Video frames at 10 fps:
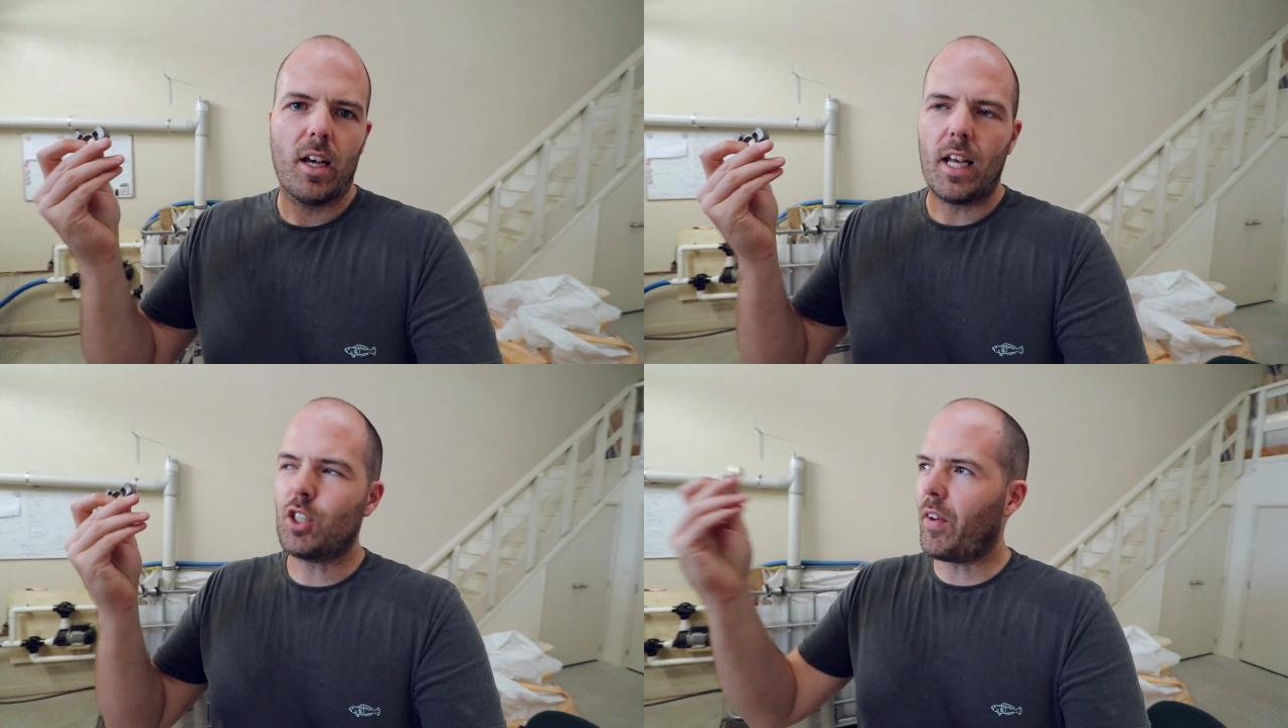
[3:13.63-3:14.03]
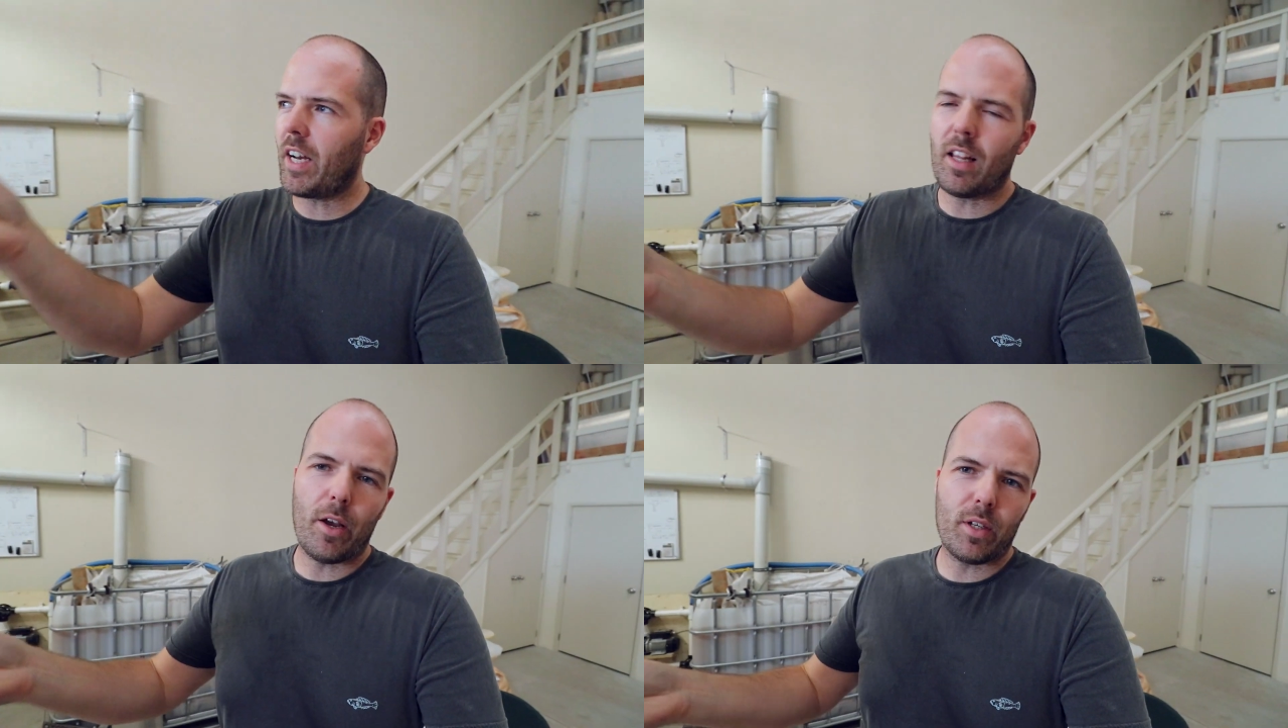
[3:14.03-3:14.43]
It's
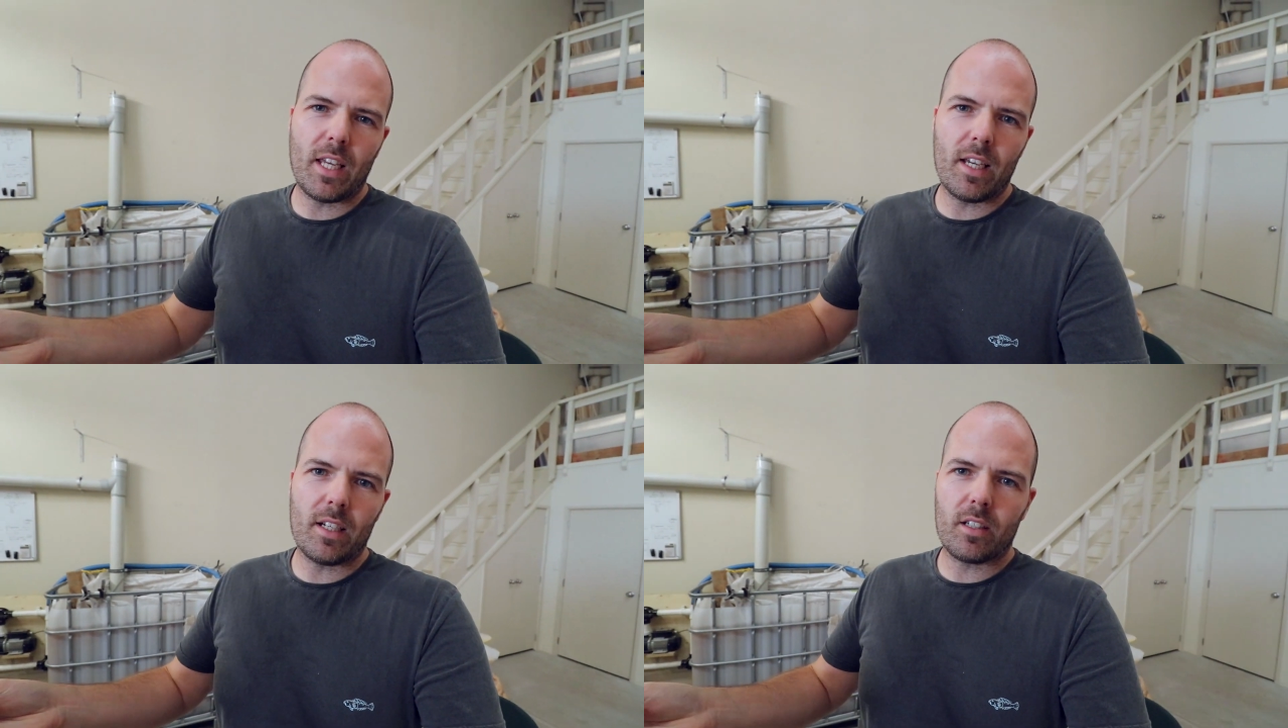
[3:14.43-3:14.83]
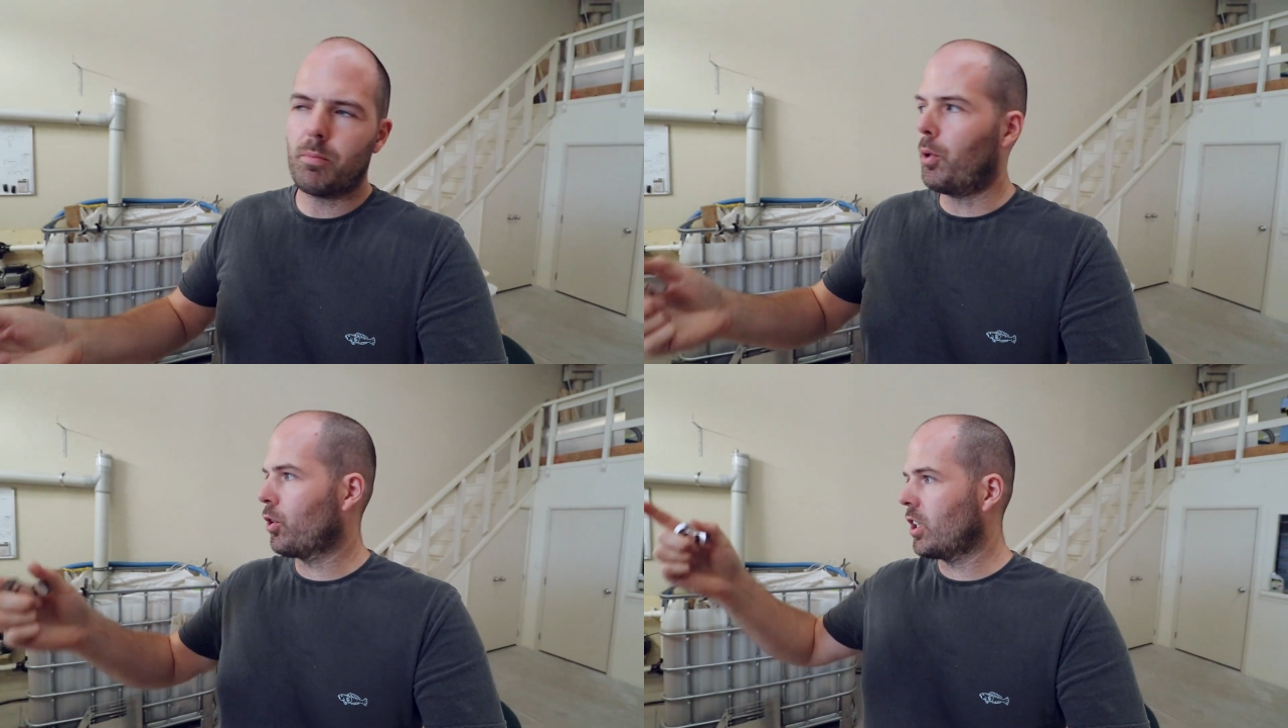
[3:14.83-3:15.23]
very loud here,
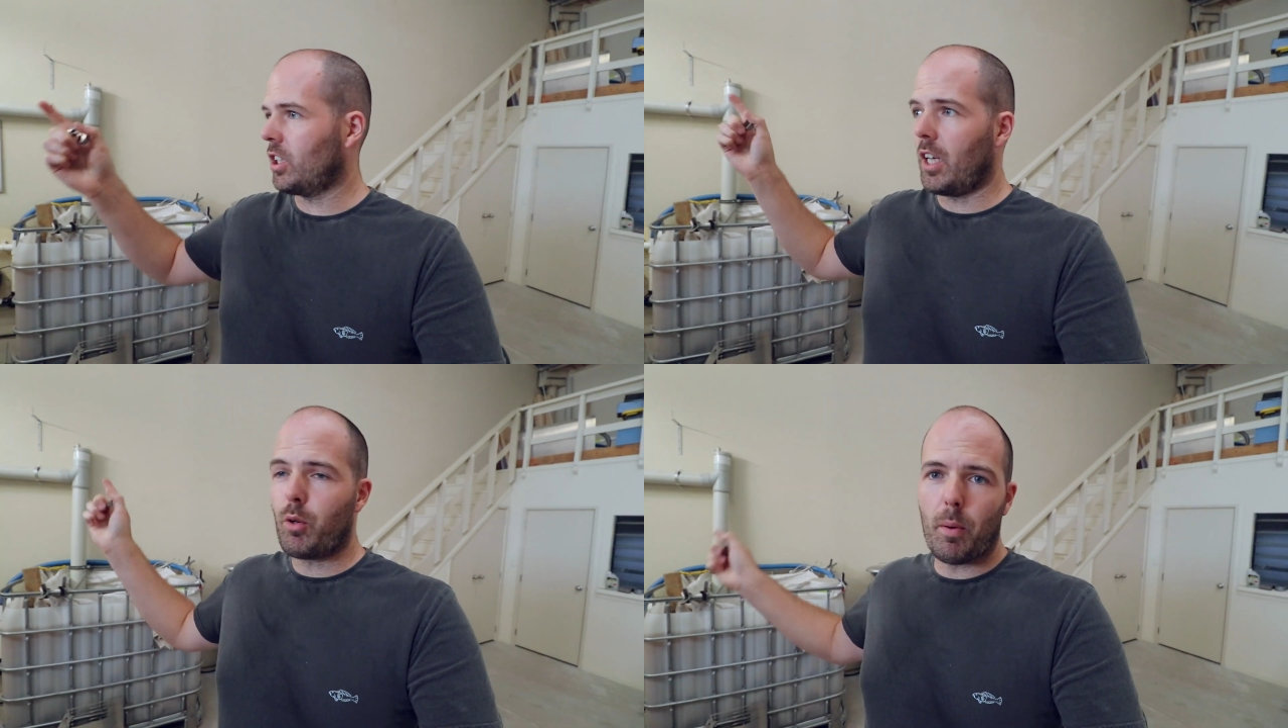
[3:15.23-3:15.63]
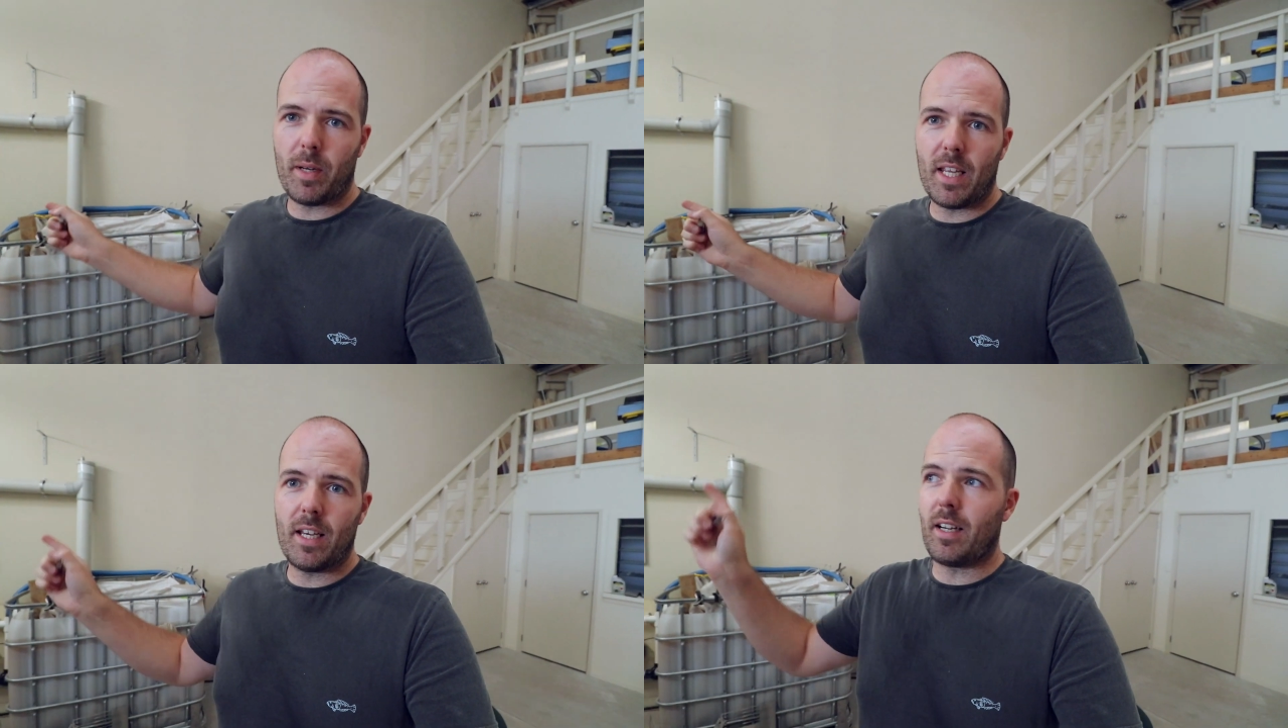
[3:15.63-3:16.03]
both because of the
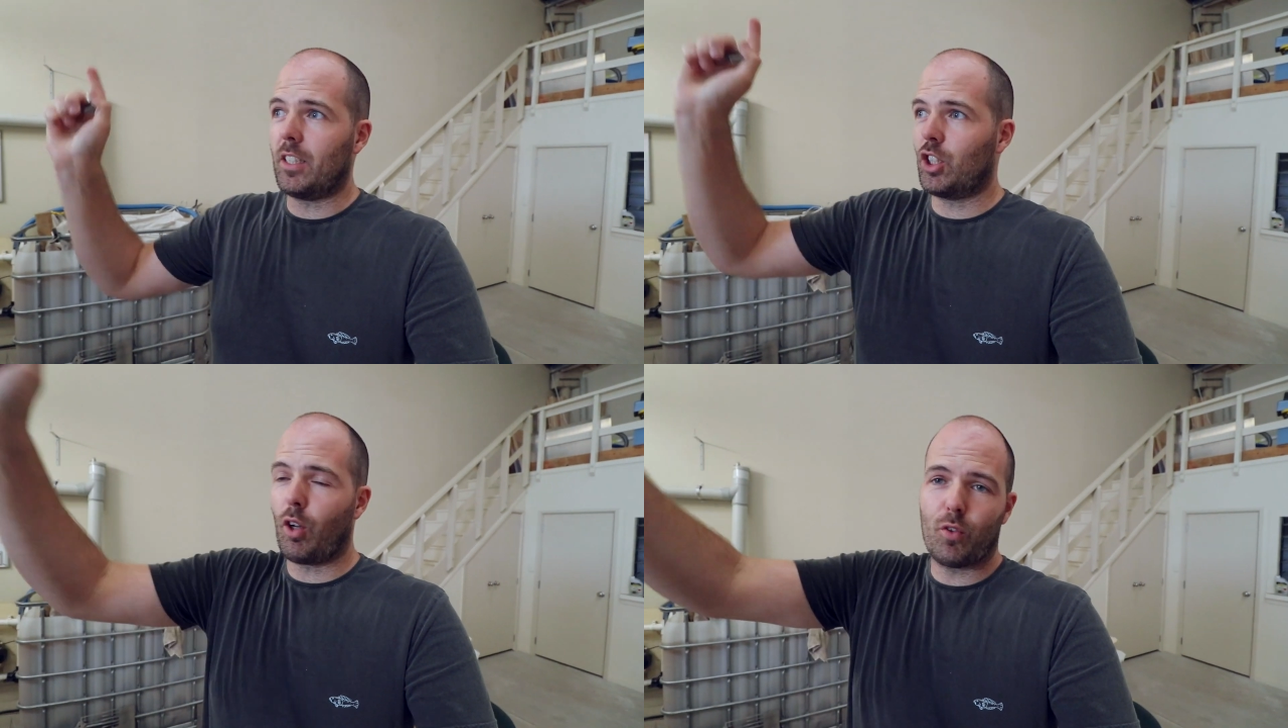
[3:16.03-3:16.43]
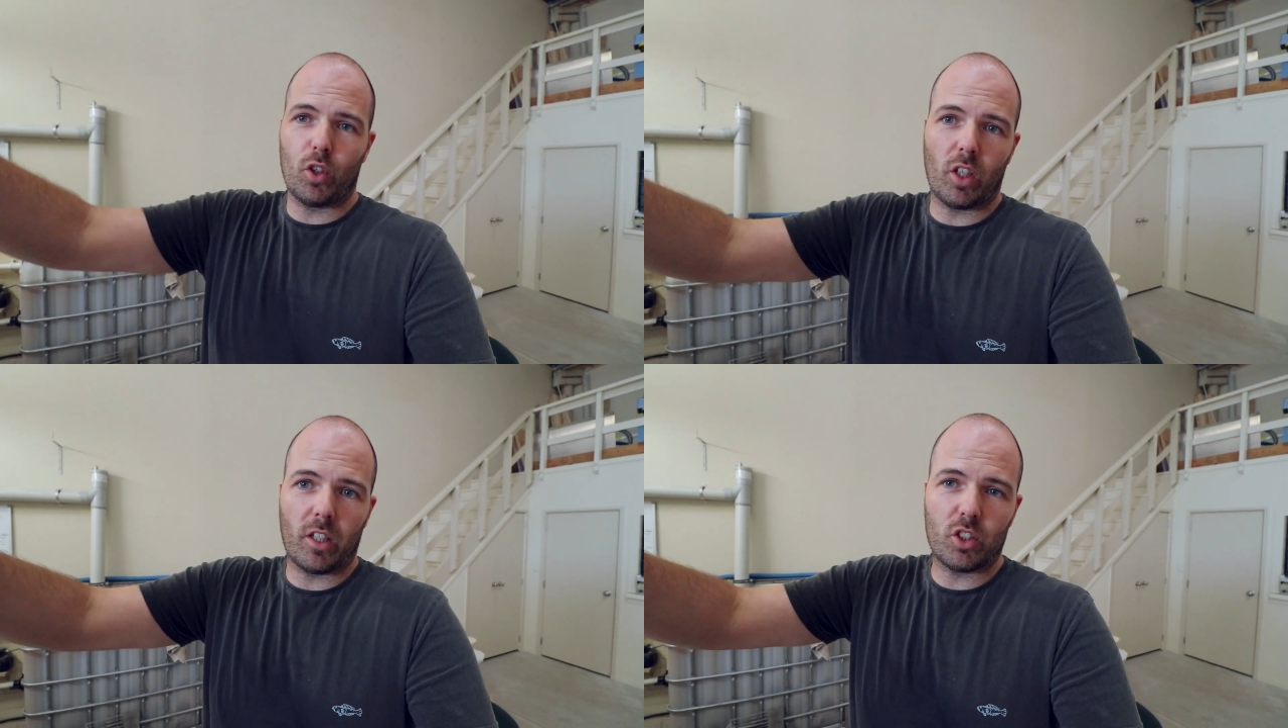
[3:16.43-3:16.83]
equipment here and stuff
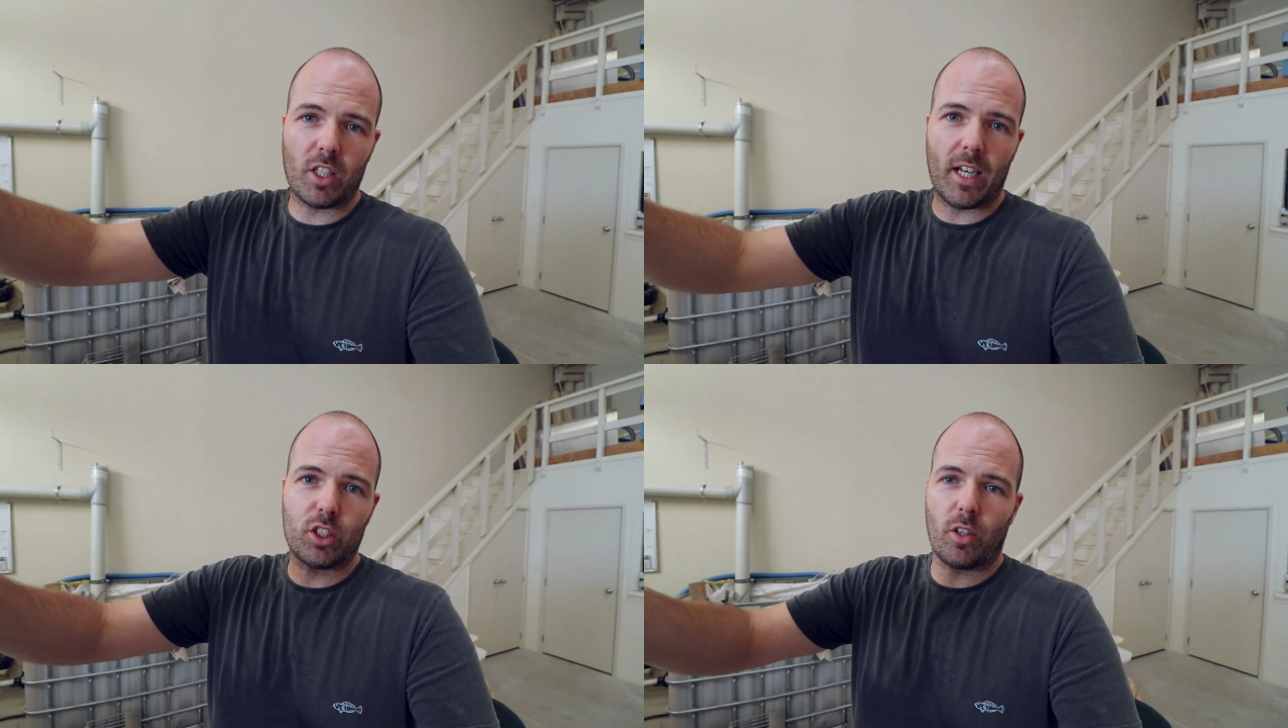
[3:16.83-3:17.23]
going on outside,